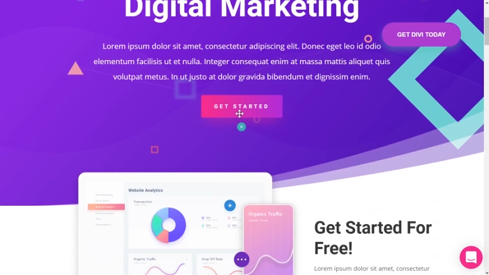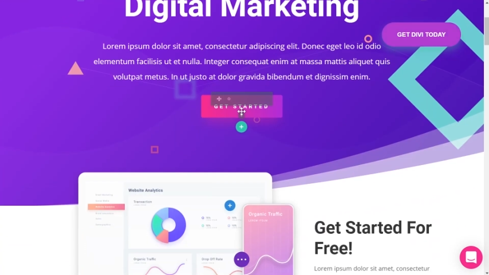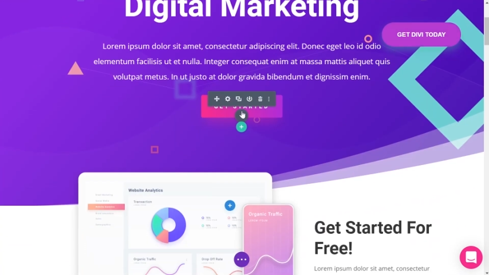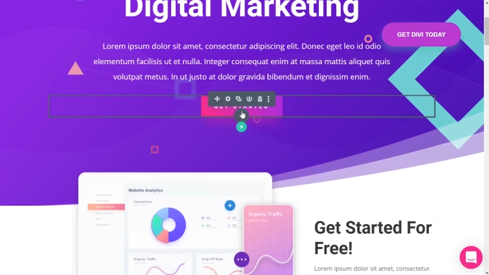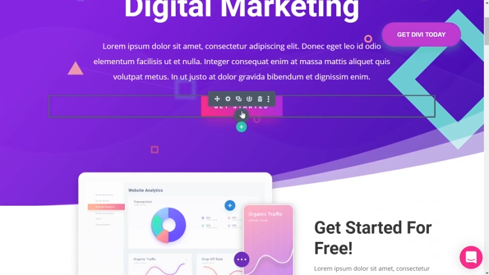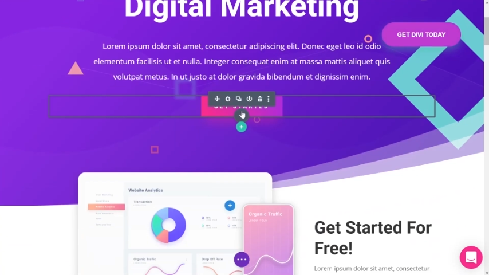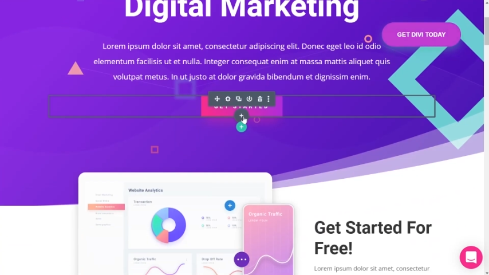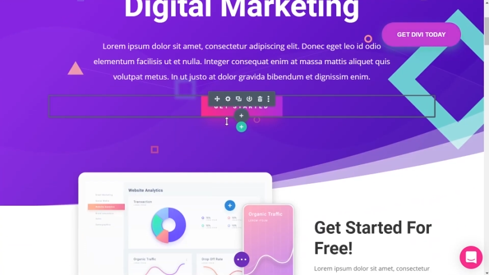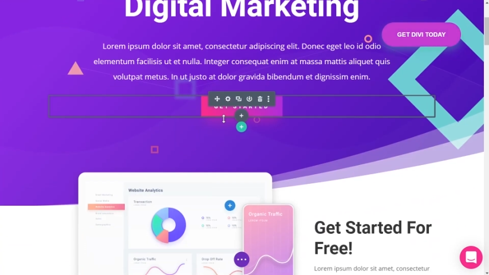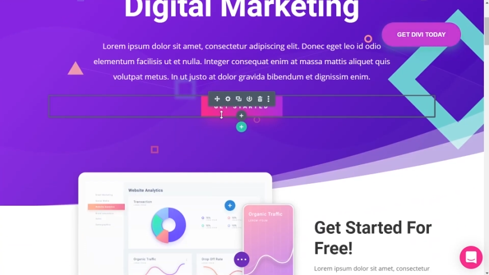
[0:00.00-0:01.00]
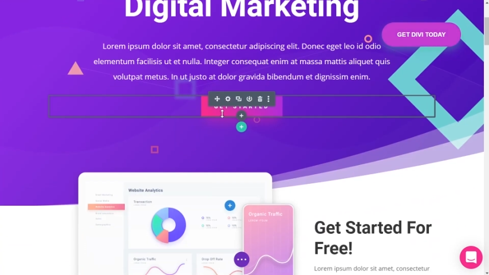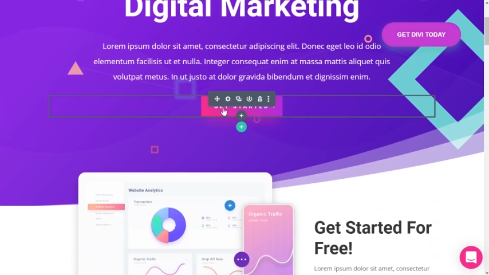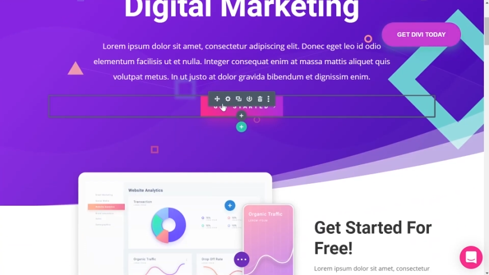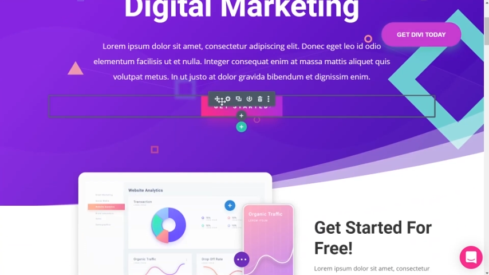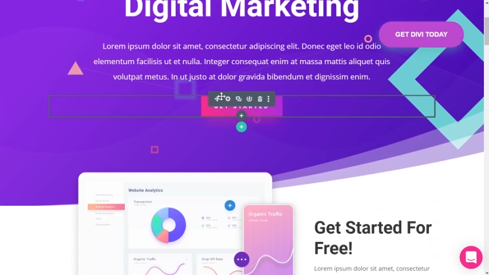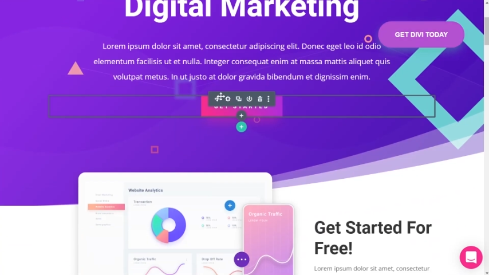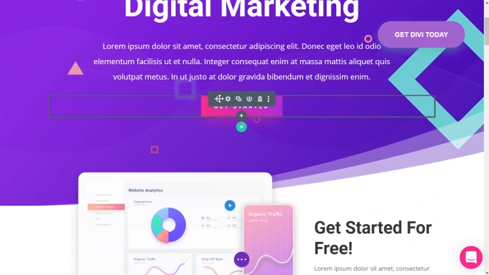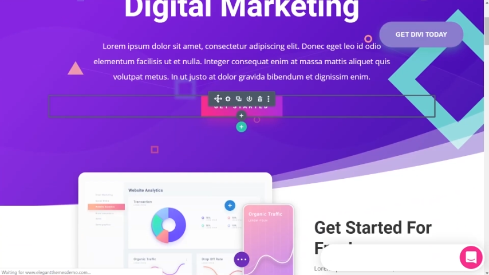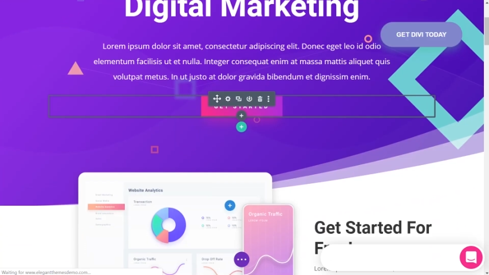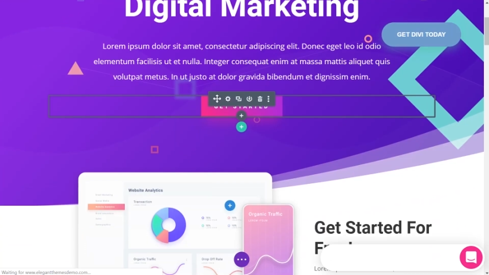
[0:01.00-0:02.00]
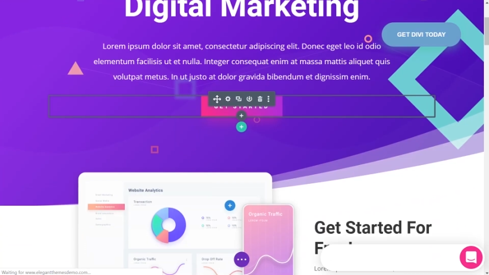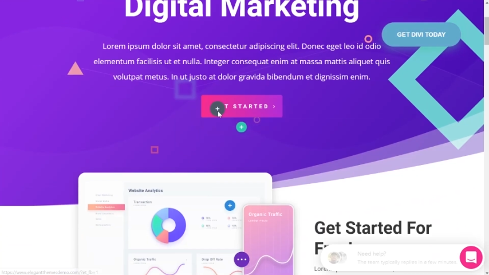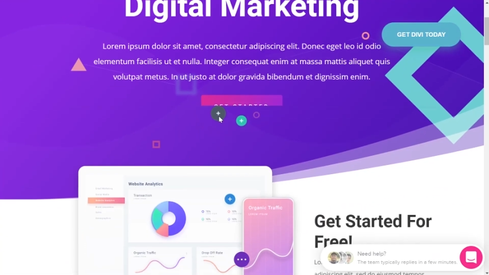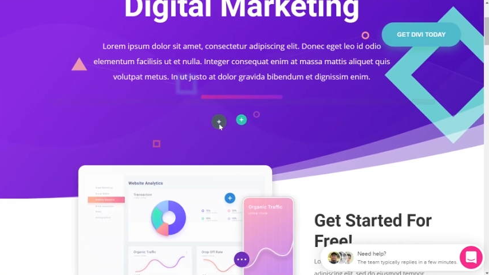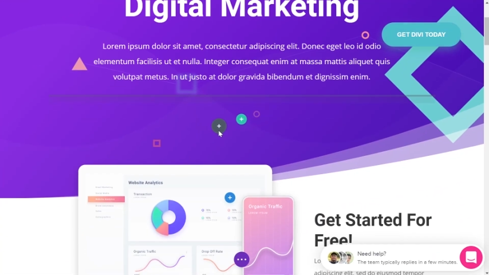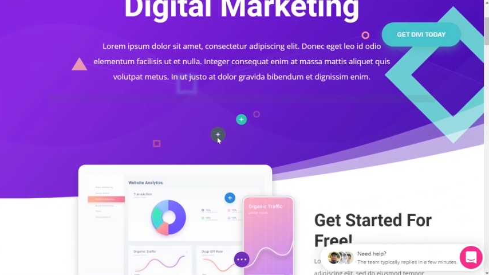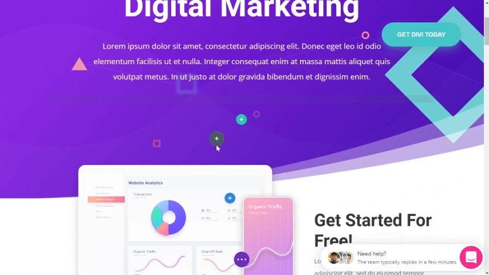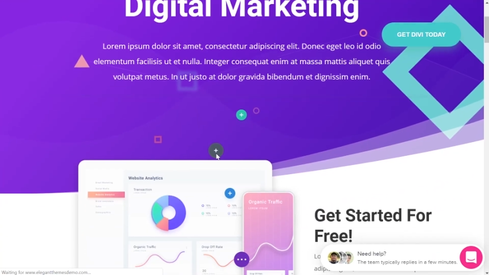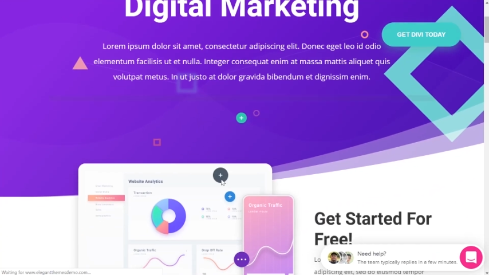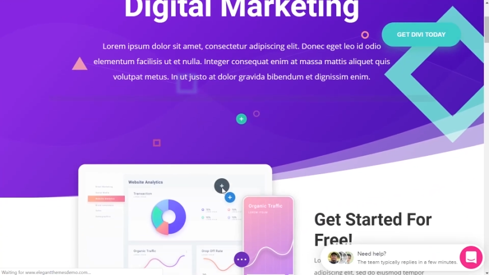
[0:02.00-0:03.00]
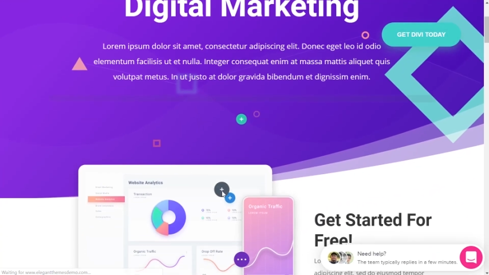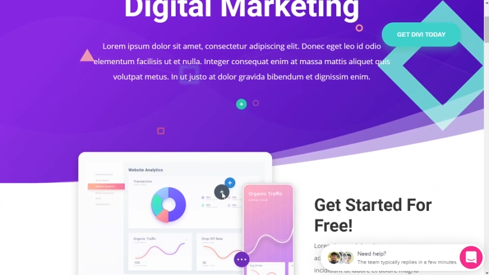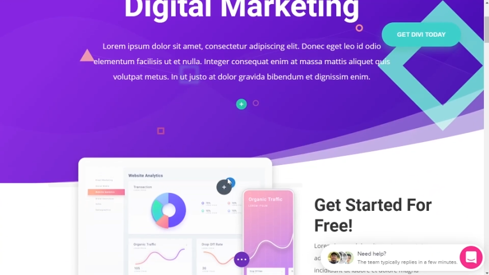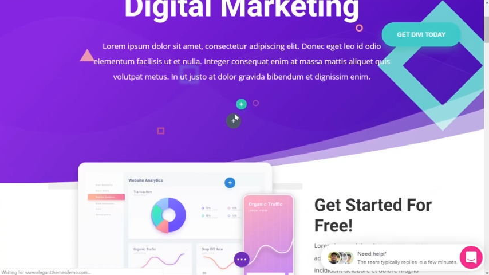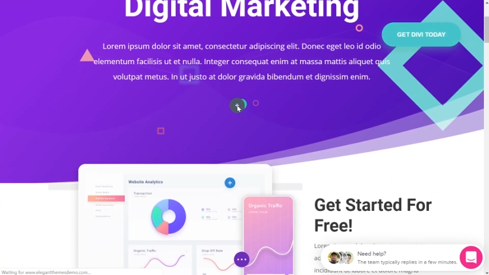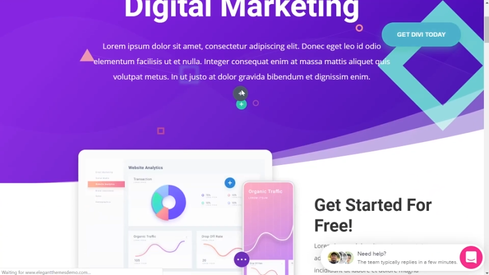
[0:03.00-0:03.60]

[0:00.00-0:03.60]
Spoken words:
(no speaker visible)